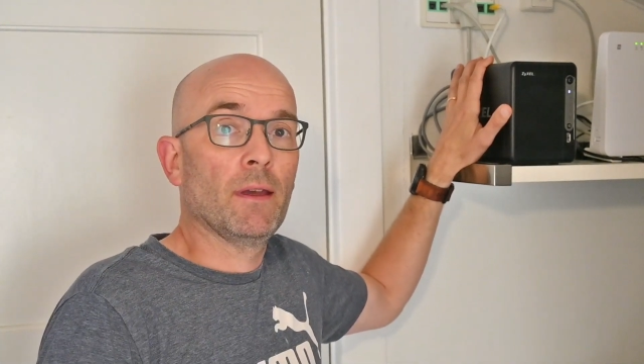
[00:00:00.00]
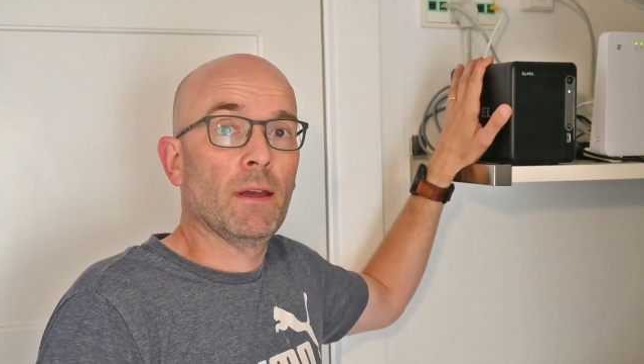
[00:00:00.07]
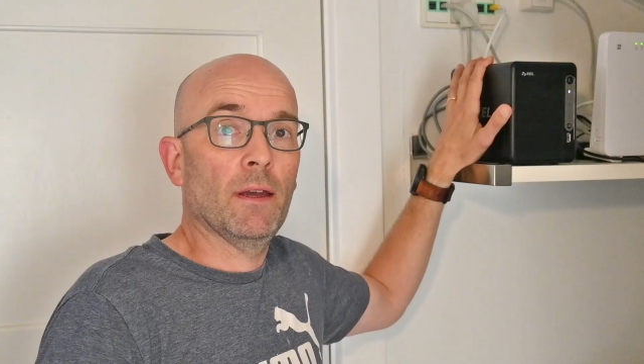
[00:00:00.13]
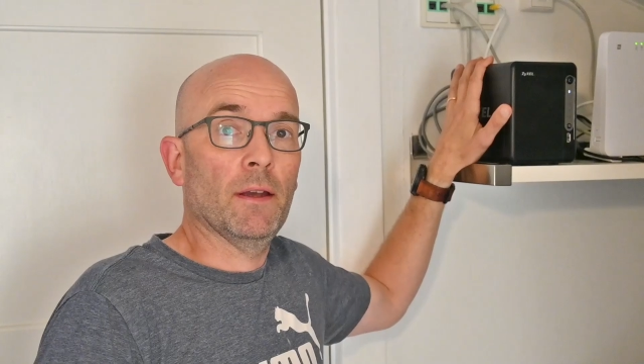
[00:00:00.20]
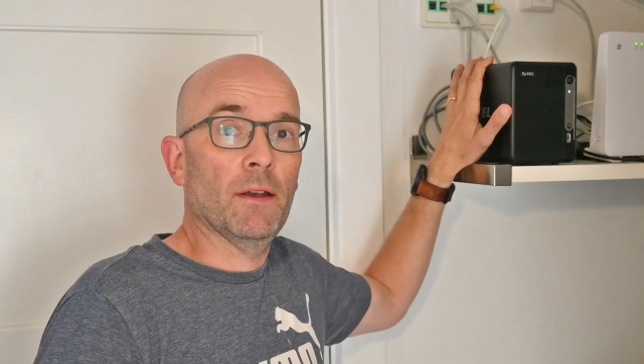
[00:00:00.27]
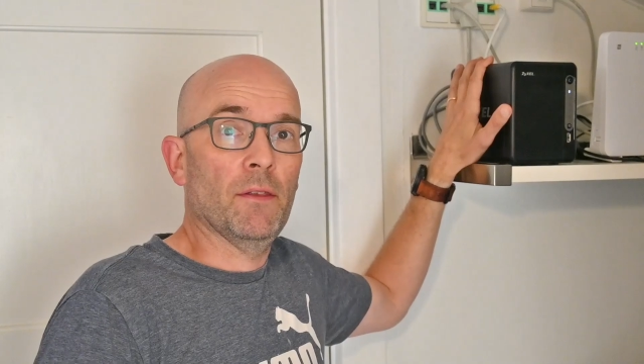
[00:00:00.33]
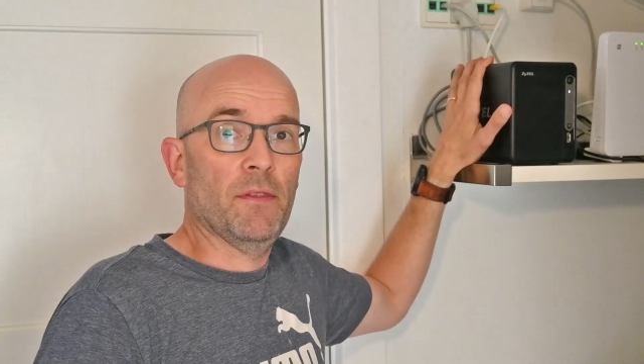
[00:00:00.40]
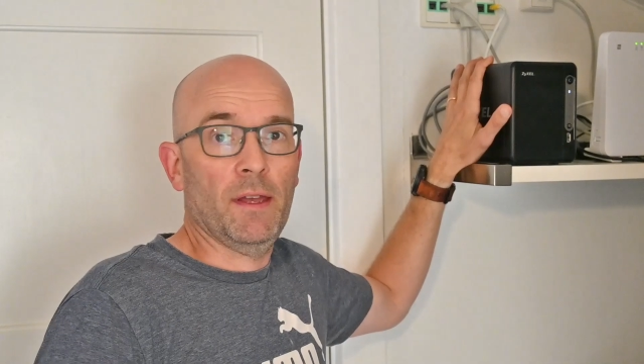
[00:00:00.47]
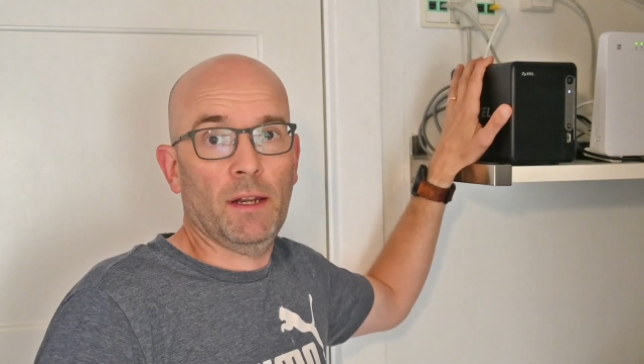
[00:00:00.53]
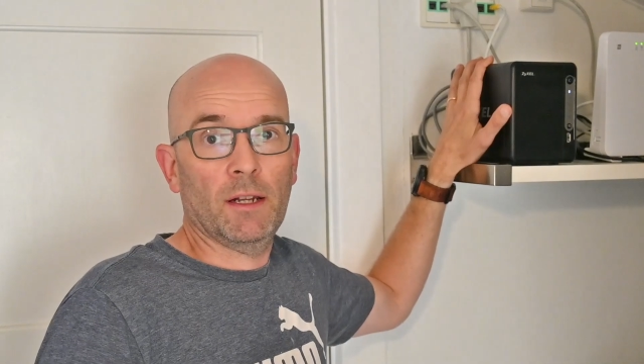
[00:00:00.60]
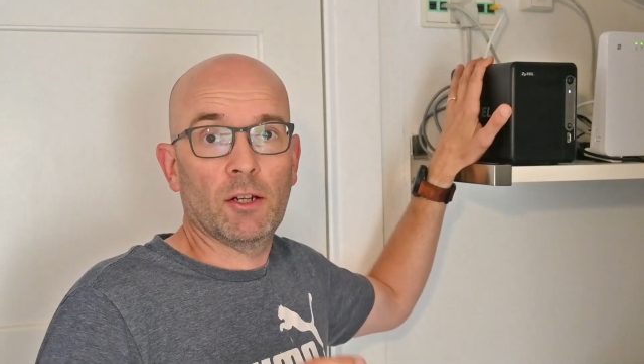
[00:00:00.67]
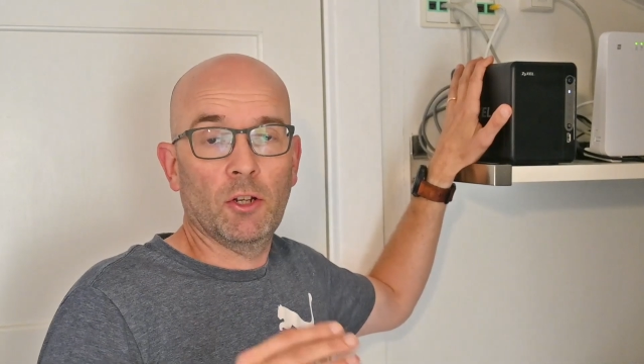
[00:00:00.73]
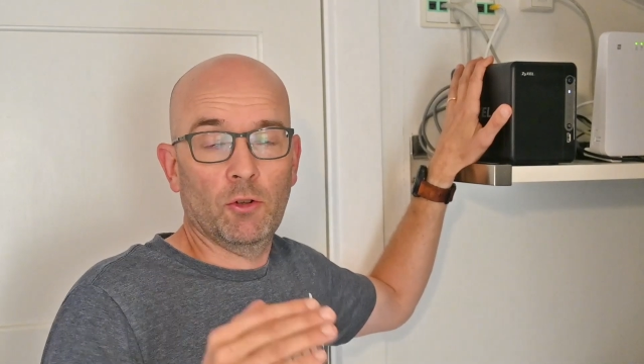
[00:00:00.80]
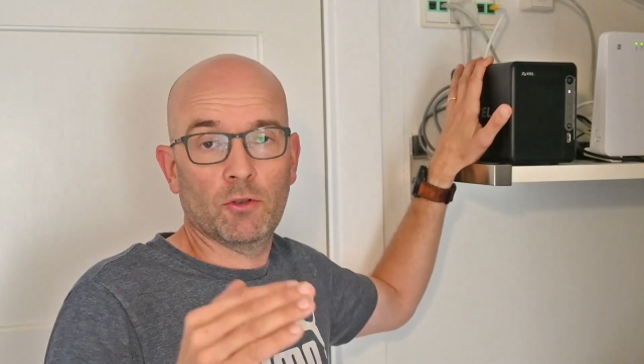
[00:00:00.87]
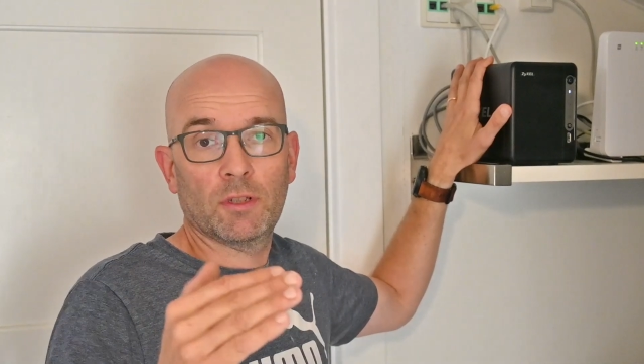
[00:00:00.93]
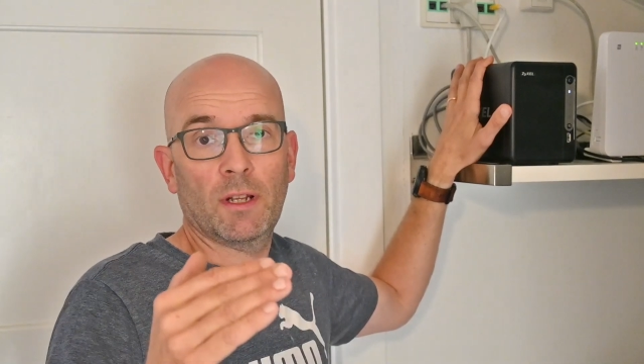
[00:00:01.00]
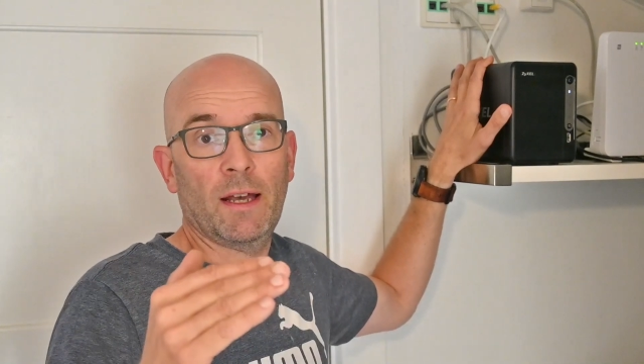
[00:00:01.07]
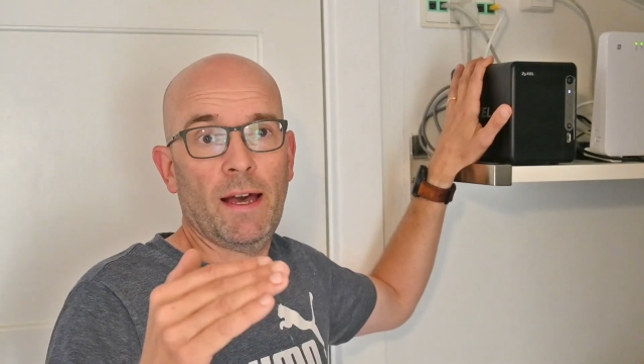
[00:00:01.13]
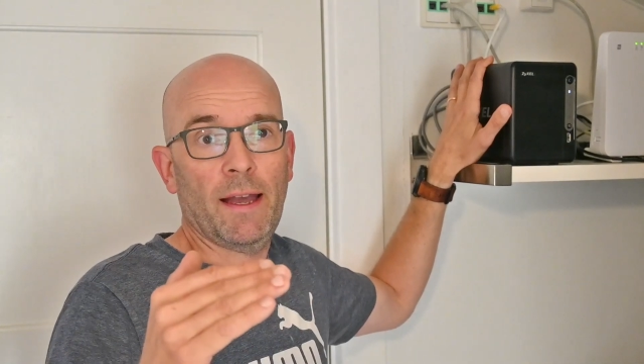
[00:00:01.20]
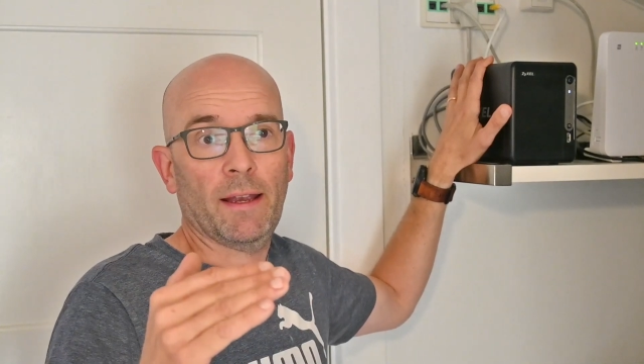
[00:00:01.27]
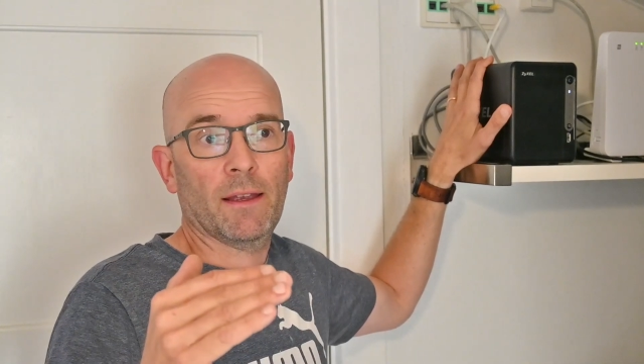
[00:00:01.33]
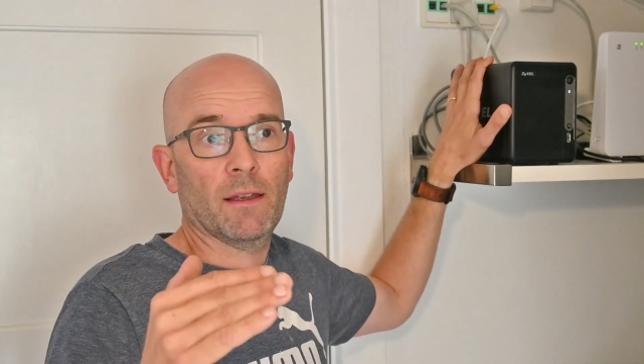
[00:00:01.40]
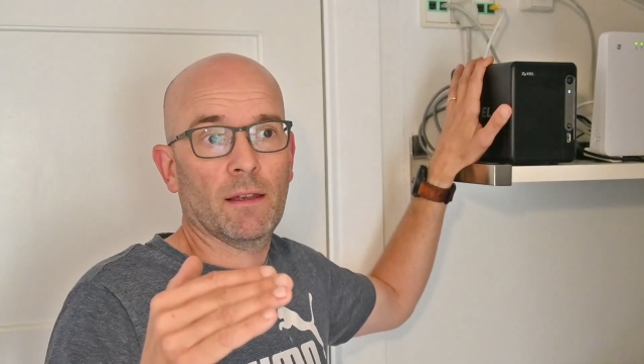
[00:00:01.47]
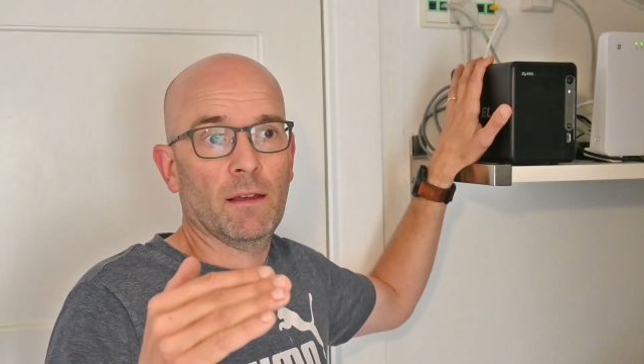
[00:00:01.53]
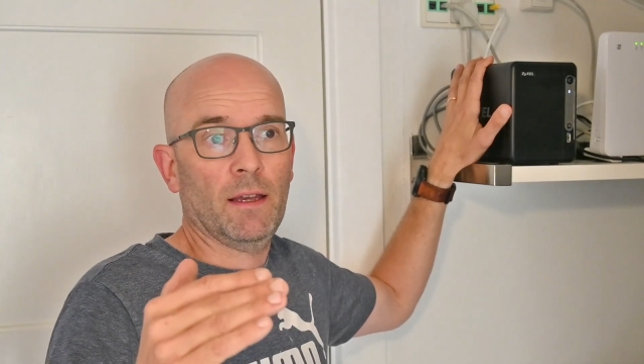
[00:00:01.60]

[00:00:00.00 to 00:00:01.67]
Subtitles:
then it looks like